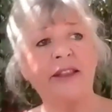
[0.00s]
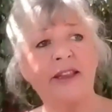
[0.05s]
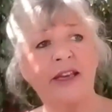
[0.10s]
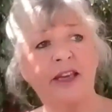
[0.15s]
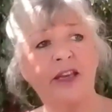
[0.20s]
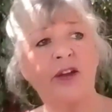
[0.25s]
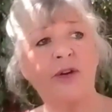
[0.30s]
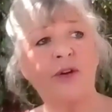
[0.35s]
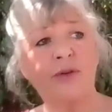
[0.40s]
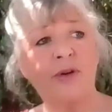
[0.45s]
I think
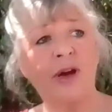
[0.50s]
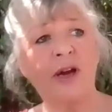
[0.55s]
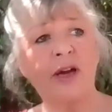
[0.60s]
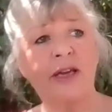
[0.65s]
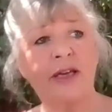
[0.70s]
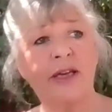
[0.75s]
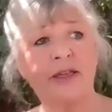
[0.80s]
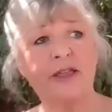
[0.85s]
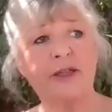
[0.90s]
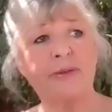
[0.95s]
you're
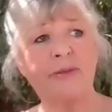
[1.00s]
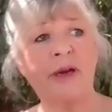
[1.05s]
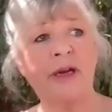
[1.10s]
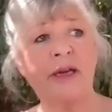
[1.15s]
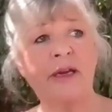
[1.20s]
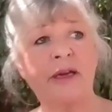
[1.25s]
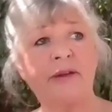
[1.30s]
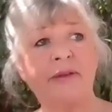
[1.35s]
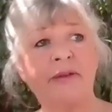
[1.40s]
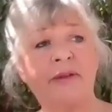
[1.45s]
right
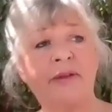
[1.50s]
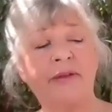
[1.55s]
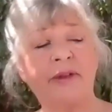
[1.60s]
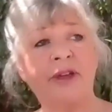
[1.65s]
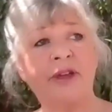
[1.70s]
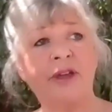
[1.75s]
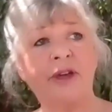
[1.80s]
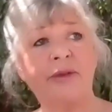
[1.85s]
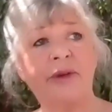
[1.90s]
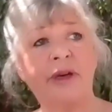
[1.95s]
by
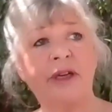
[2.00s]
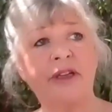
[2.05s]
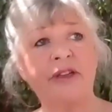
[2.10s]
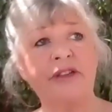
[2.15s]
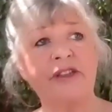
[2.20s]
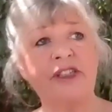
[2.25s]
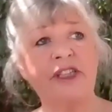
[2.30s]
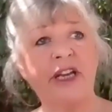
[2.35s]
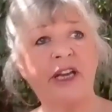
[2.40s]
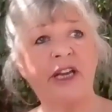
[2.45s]
when you
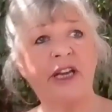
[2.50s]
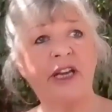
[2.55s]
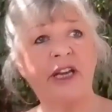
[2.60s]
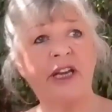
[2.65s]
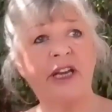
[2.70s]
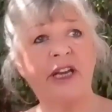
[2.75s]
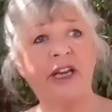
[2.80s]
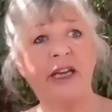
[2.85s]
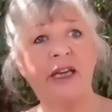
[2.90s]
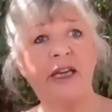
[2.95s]

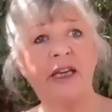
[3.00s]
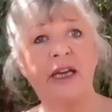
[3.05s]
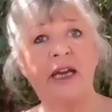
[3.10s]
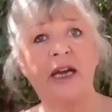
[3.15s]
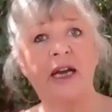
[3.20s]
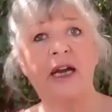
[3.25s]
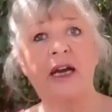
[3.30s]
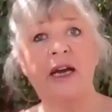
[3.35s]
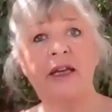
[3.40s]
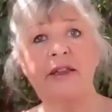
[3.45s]
say,
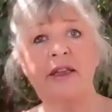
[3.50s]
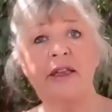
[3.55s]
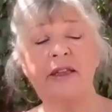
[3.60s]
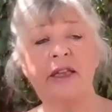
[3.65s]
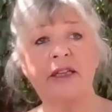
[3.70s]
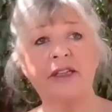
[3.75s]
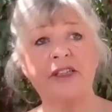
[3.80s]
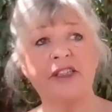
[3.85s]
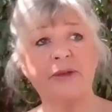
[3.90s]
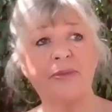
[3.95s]
I think
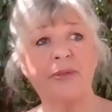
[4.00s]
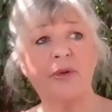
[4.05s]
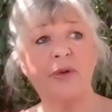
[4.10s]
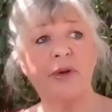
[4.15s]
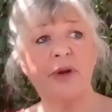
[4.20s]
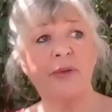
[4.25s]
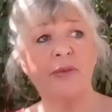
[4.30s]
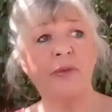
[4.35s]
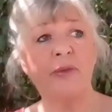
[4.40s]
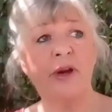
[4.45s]
that's the point
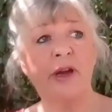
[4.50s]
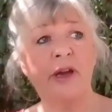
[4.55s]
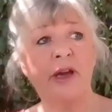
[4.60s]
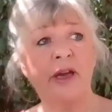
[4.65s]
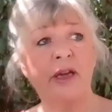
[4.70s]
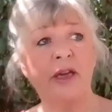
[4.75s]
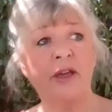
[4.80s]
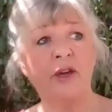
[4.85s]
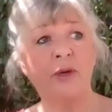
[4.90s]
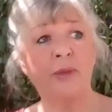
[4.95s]
where
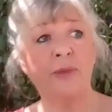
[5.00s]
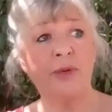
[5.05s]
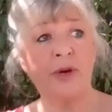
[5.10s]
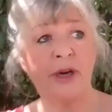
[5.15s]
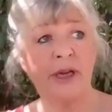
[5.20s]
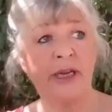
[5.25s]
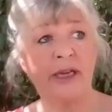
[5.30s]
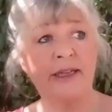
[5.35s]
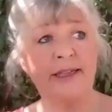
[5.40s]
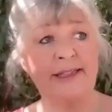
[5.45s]
your
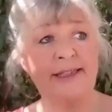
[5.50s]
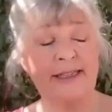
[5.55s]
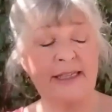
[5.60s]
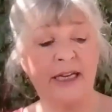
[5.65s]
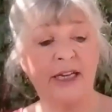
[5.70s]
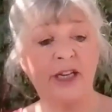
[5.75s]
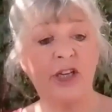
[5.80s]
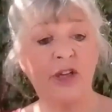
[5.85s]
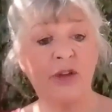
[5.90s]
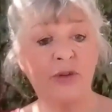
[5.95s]
brain is
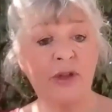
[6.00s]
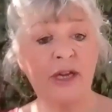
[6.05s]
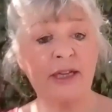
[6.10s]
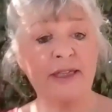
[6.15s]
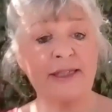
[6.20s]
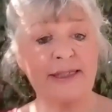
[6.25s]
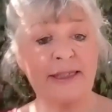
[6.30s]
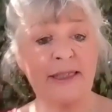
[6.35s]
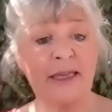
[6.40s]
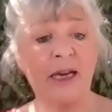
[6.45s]
telling you
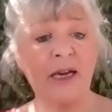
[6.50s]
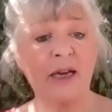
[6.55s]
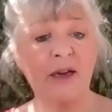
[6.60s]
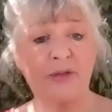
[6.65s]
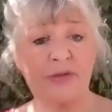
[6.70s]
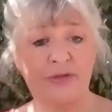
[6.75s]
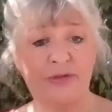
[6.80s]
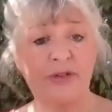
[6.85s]
that's enough